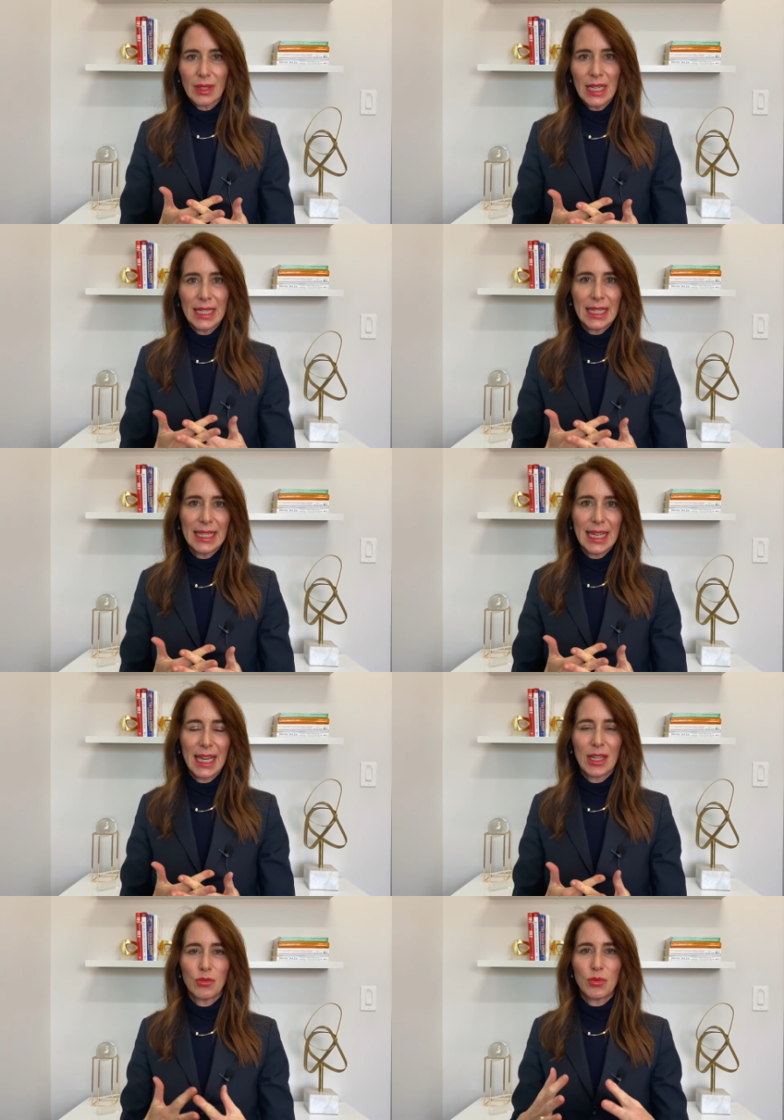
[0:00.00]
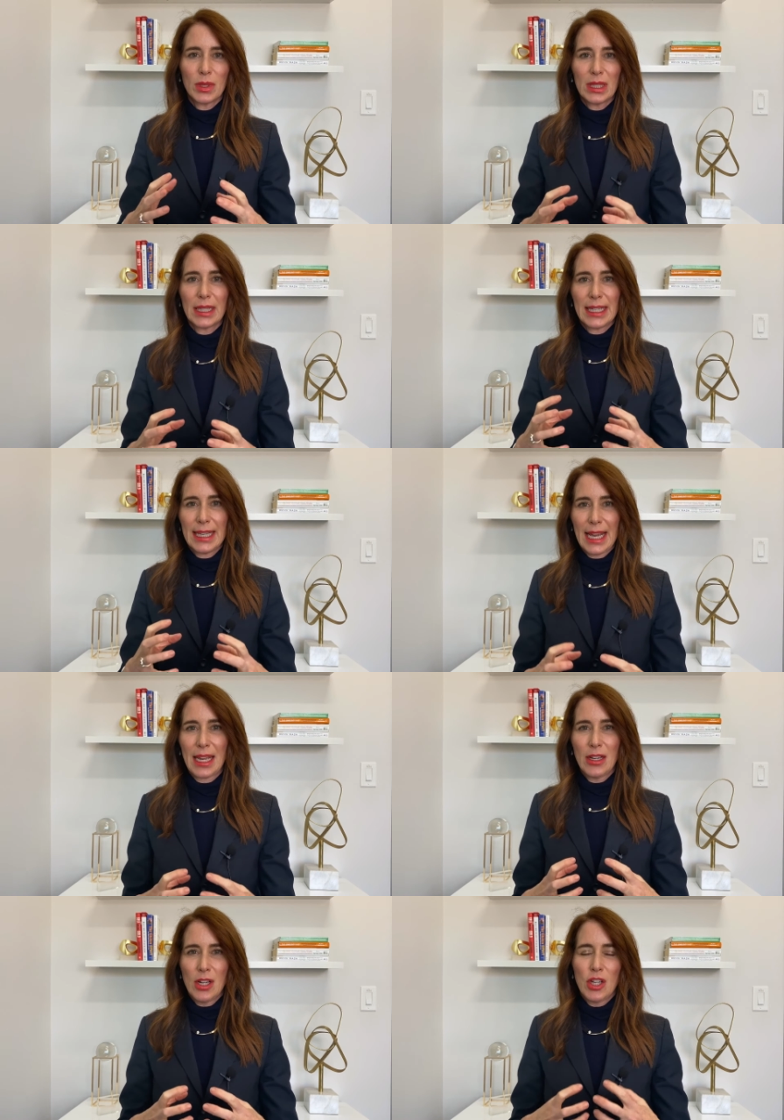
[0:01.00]
And again, really
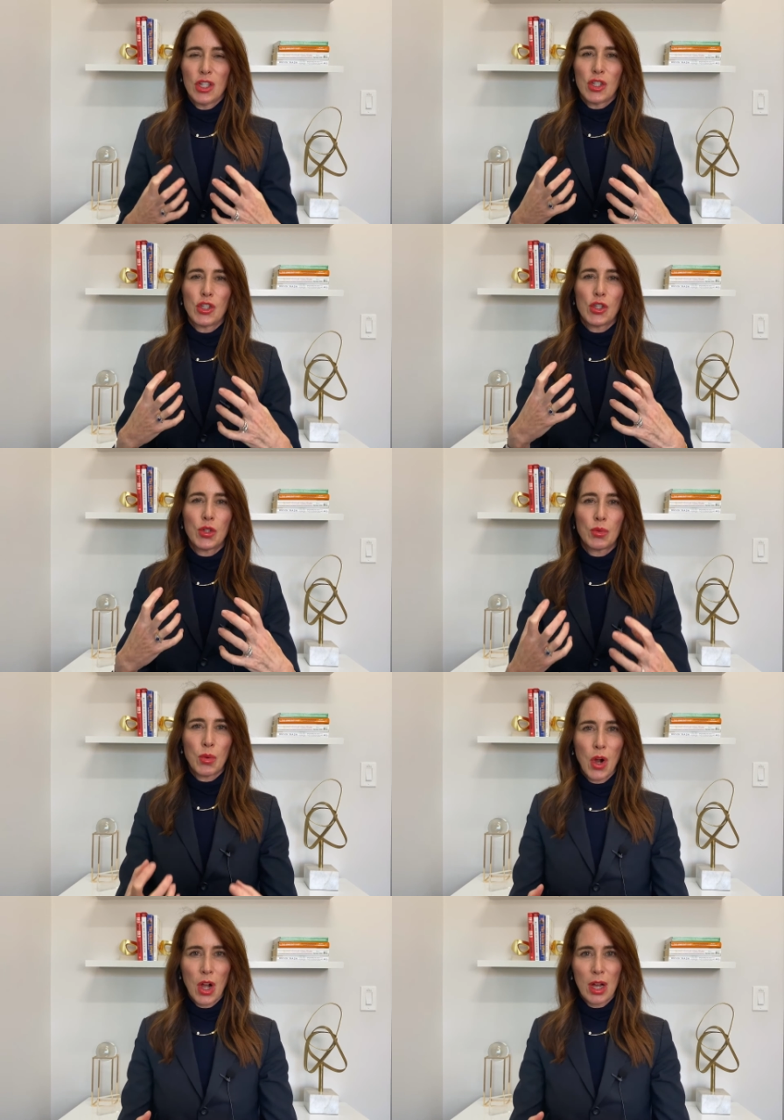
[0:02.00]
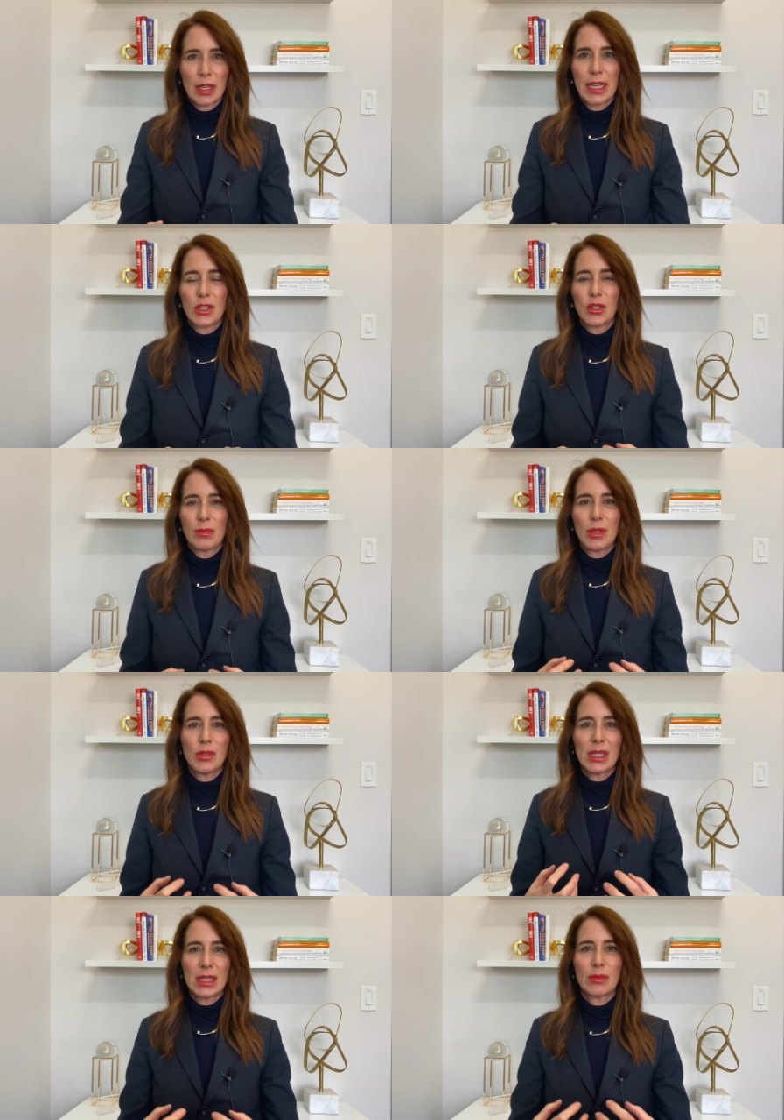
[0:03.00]
get strong, get your
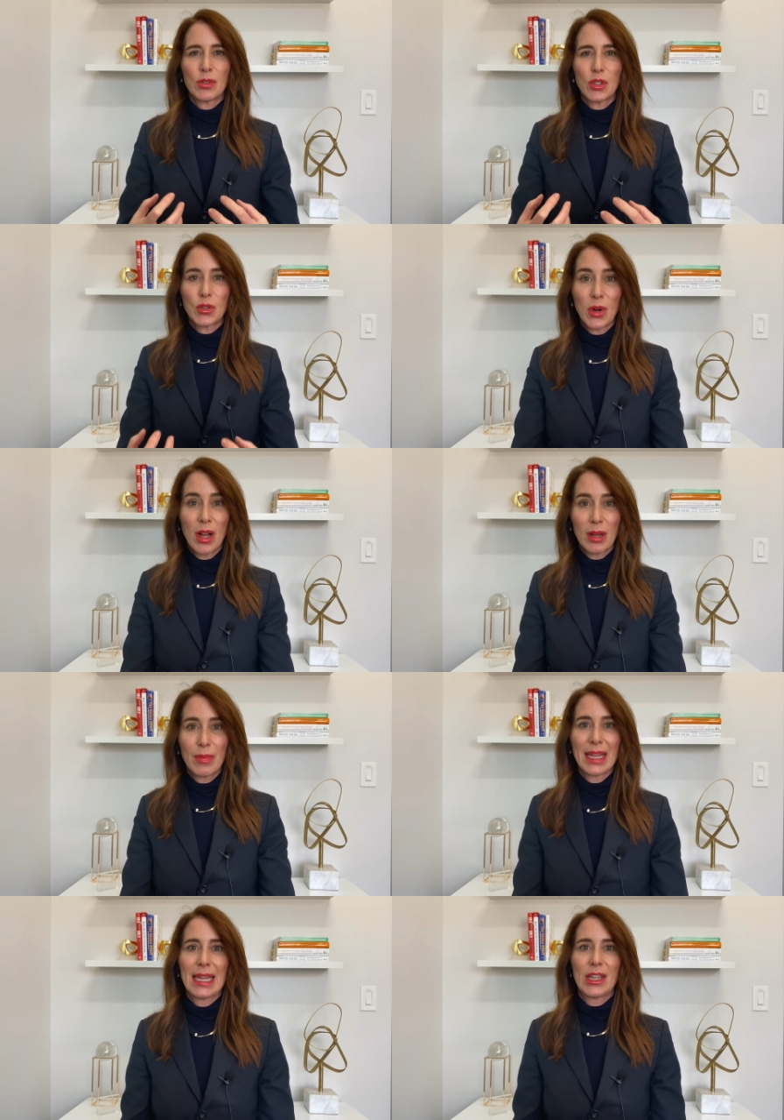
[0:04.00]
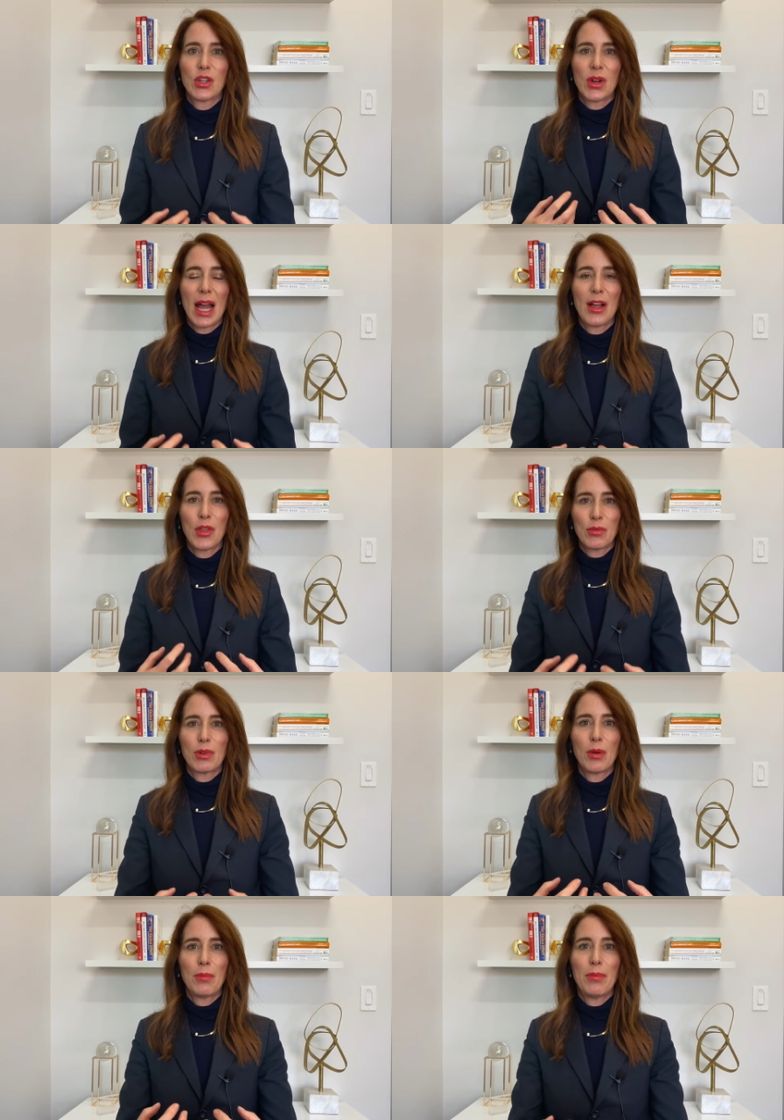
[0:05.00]
immune system strong by getting your health
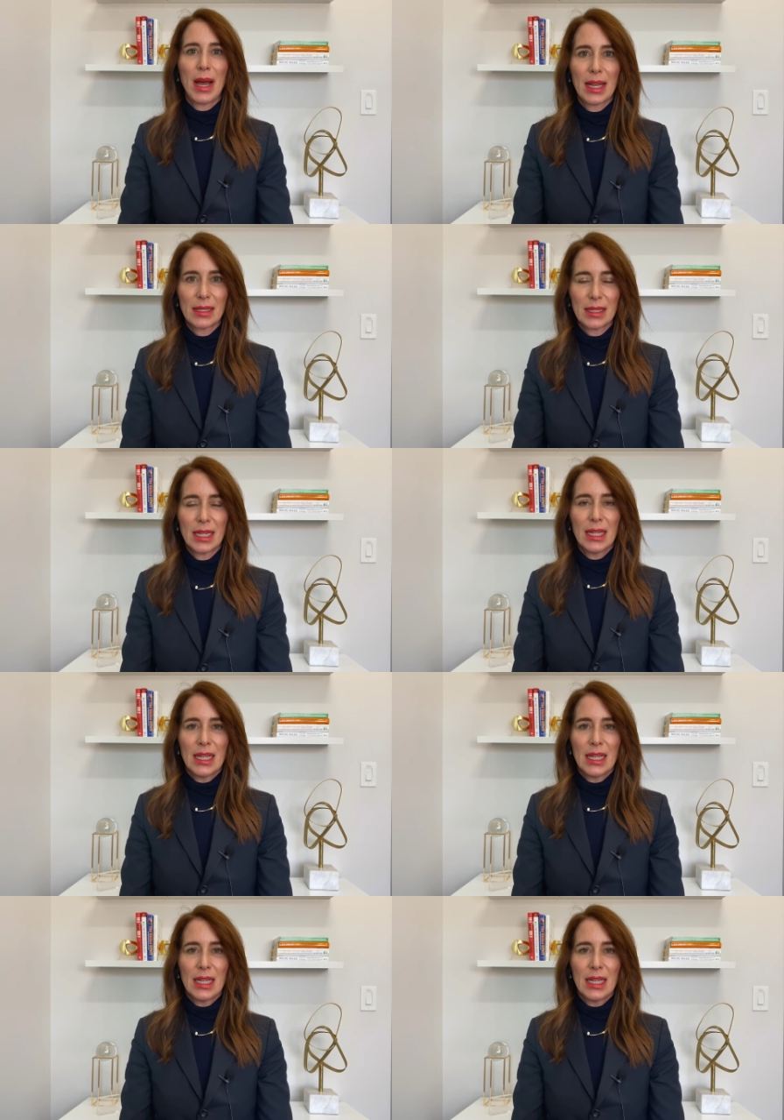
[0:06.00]
robust.